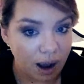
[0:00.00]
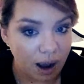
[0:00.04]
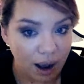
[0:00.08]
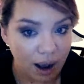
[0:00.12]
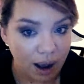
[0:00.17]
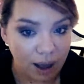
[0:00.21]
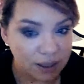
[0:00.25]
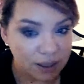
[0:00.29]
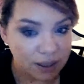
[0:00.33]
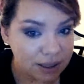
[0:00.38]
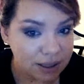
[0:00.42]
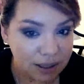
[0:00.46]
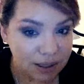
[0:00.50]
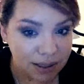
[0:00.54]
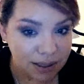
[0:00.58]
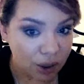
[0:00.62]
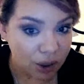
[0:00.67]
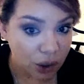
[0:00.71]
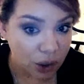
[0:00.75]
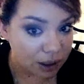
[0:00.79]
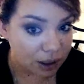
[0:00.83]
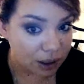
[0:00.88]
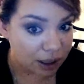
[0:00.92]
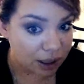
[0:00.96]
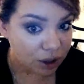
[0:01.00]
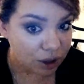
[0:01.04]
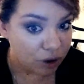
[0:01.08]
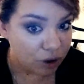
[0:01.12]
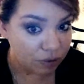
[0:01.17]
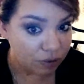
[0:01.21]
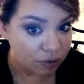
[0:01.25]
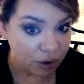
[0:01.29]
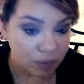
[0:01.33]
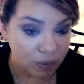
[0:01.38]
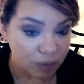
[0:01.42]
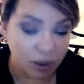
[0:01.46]
It doesn't sound like they know
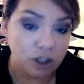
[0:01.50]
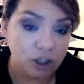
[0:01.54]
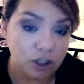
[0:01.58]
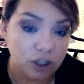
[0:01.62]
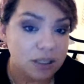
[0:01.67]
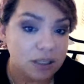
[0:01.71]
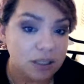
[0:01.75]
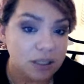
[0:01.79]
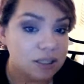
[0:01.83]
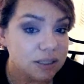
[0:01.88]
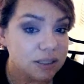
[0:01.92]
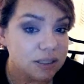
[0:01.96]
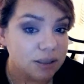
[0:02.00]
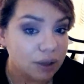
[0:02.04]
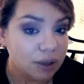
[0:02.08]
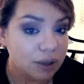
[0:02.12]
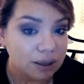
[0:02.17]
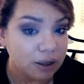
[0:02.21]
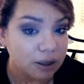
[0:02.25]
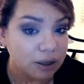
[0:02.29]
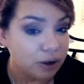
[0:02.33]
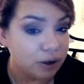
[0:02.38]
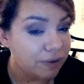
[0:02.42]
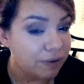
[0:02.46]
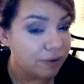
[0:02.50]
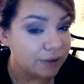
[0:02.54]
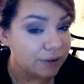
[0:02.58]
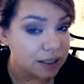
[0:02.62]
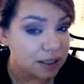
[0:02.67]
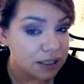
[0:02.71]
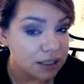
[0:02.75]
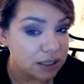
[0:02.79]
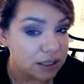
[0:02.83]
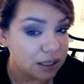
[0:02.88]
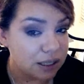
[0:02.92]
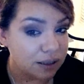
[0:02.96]
very much. It doesn't sound like they're even
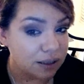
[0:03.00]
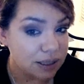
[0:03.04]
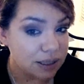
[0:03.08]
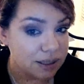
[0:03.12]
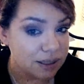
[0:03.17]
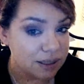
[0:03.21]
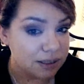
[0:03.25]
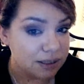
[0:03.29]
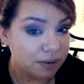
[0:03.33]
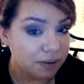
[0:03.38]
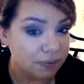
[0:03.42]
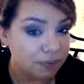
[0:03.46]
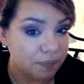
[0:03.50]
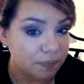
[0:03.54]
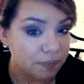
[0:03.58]
listening, does it?